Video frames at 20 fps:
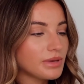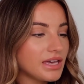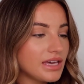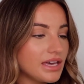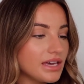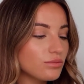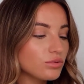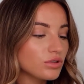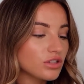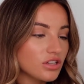
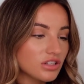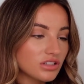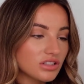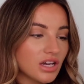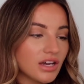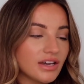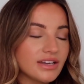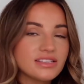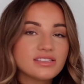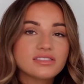here, would look
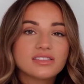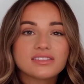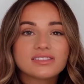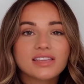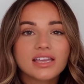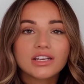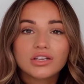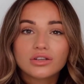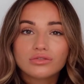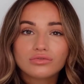nice. The
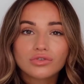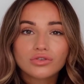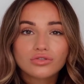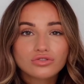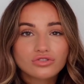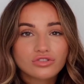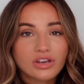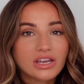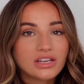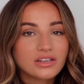Saint Laurent
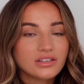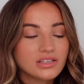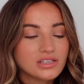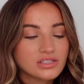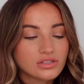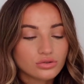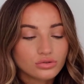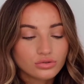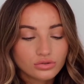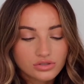
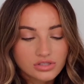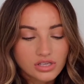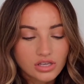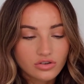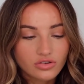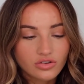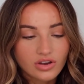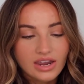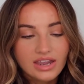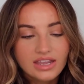trainers are also
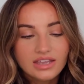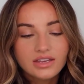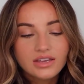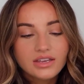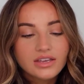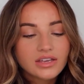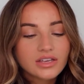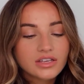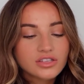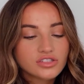great.
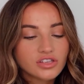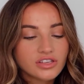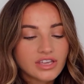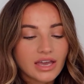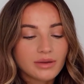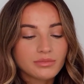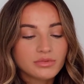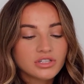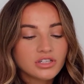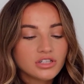So yeah,
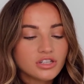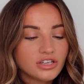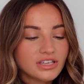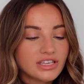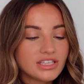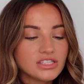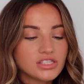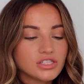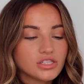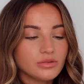I'm gonna look
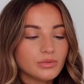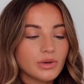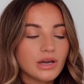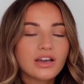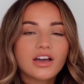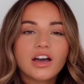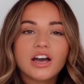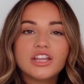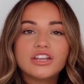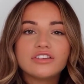into a
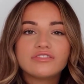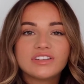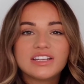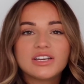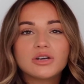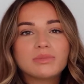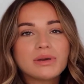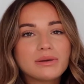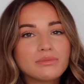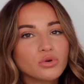kind of
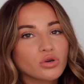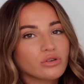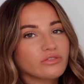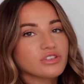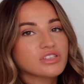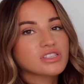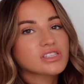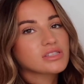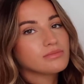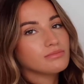little bit more of a
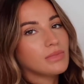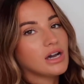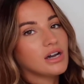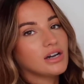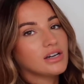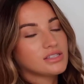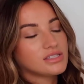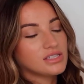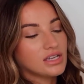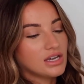
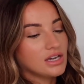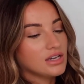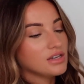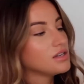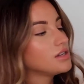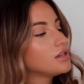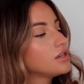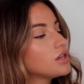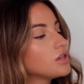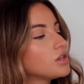smarter
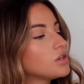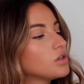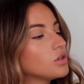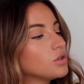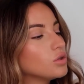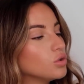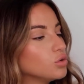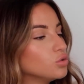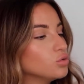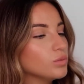
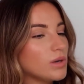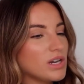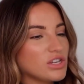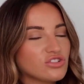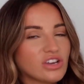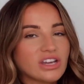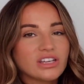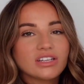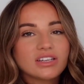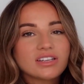all white
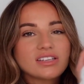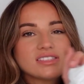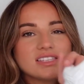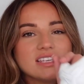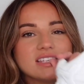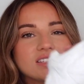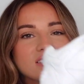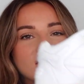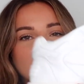trainer, because these are